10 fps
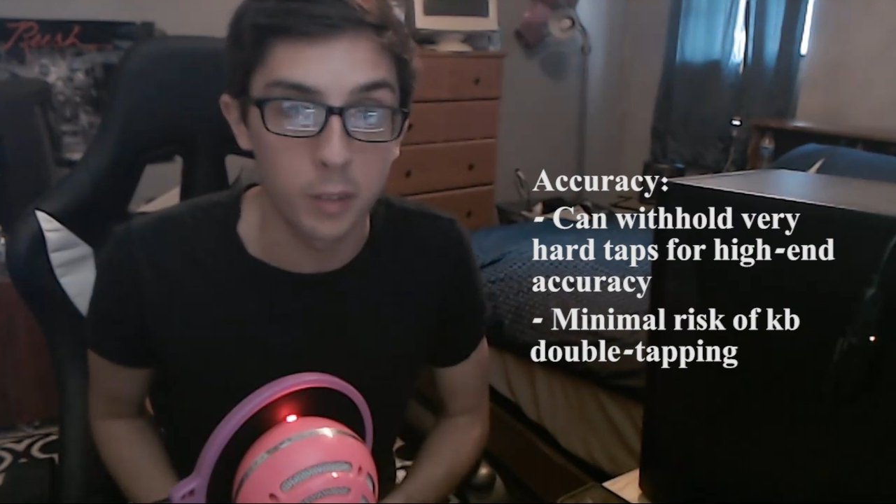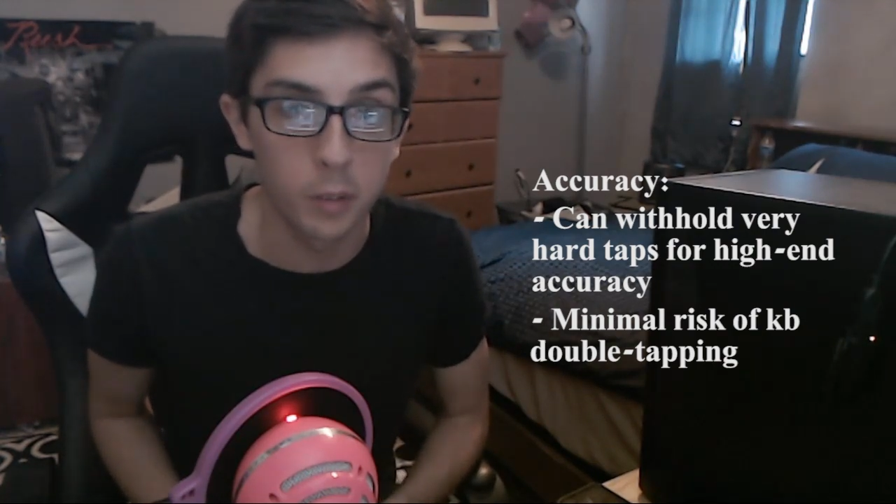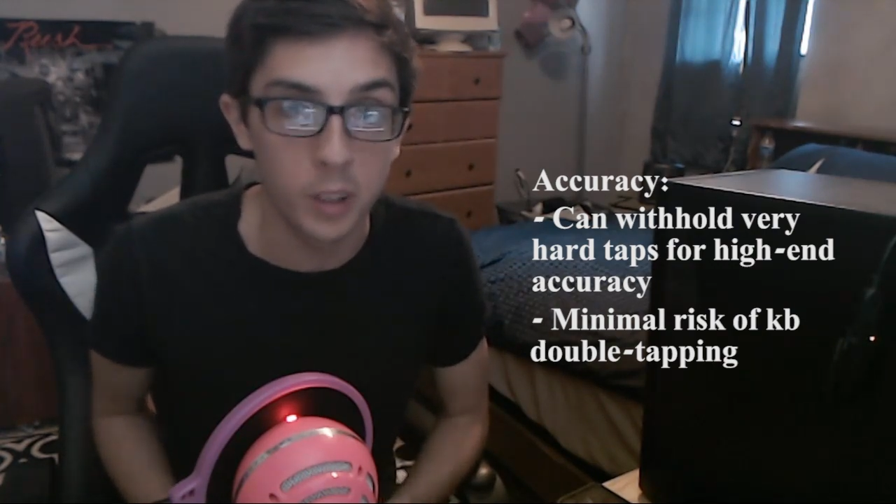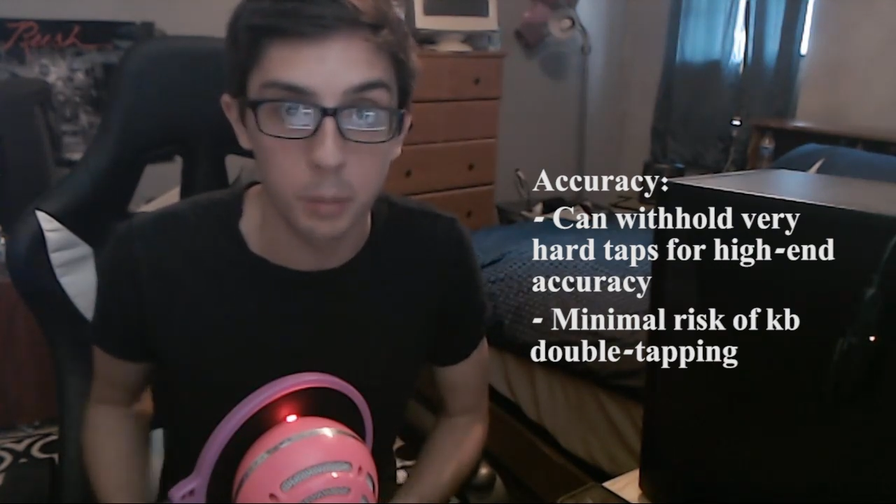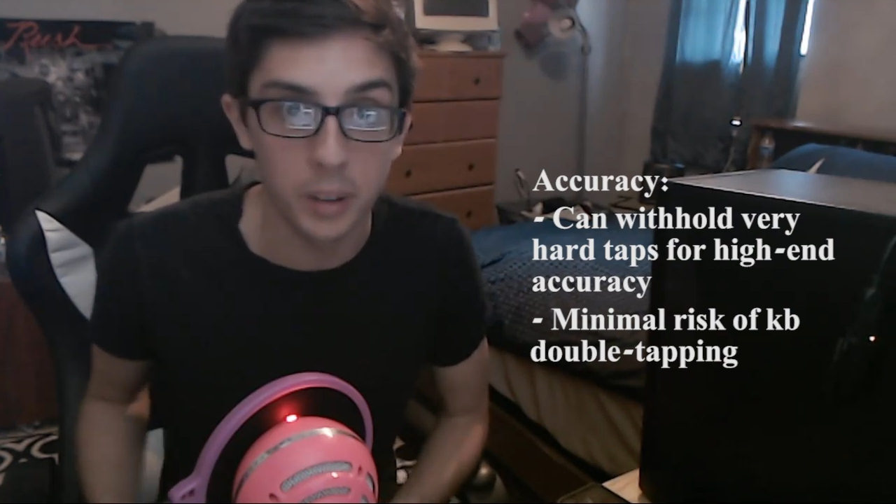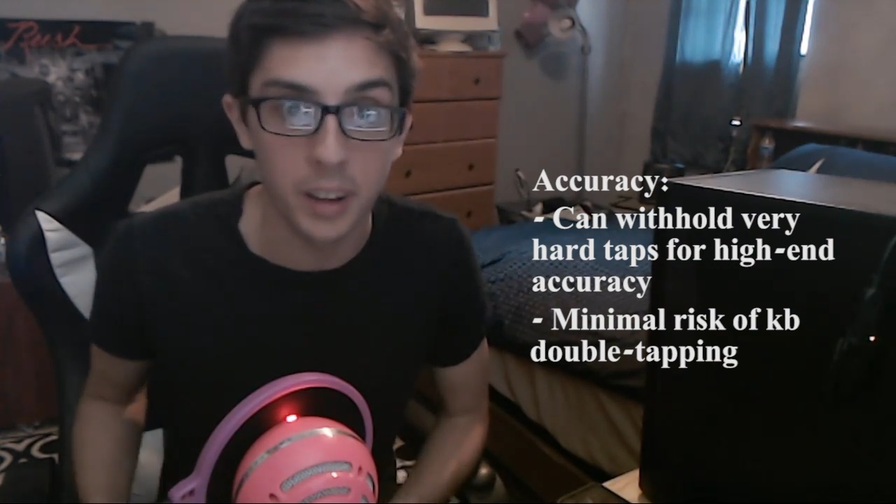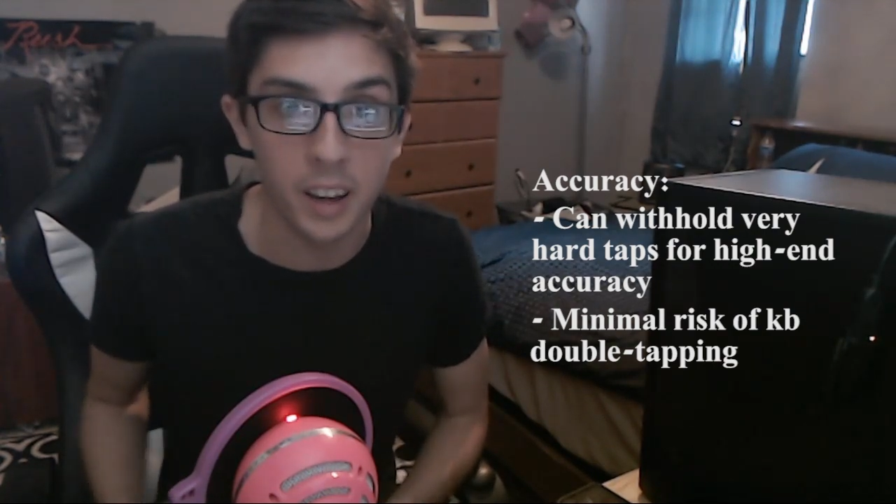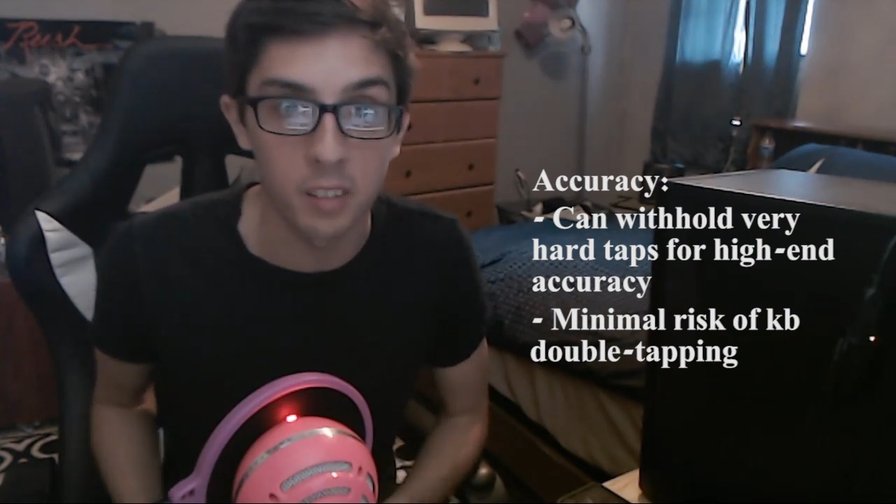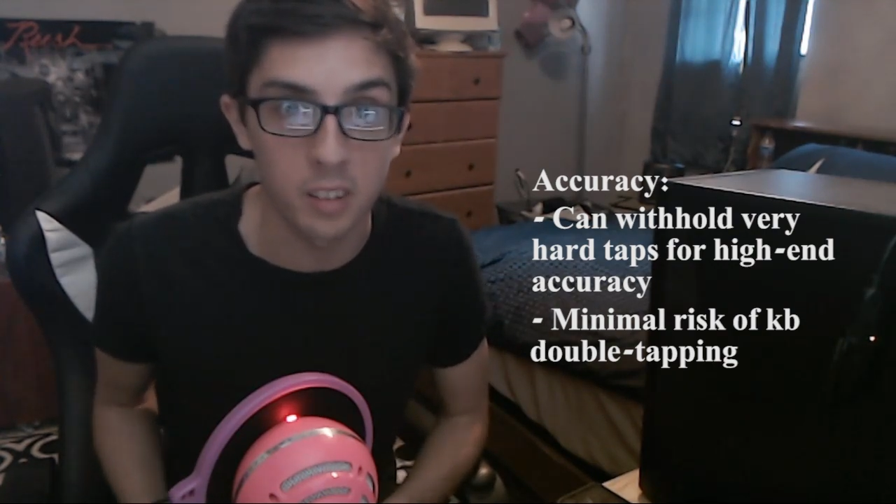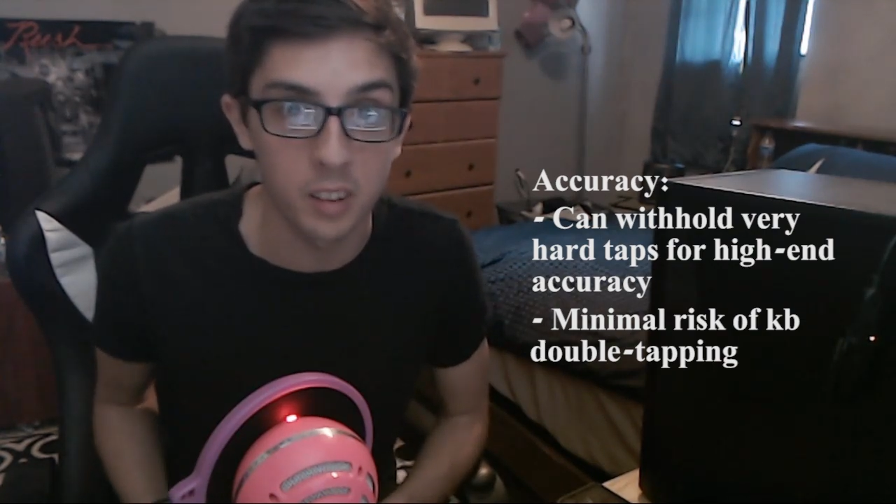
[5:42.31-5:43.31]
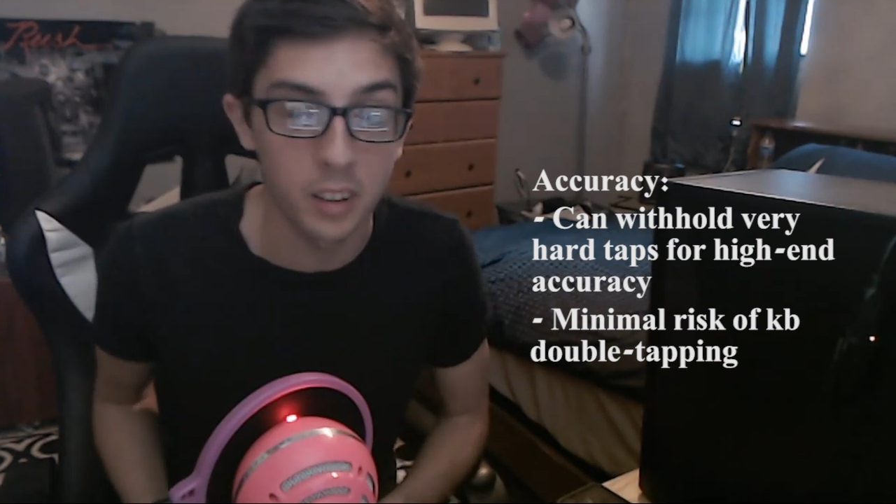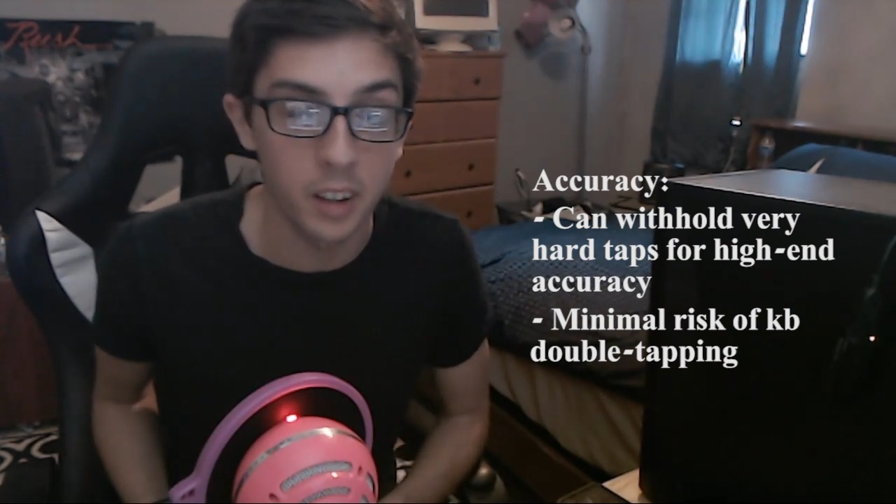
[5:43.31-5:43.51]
you need to play accuracy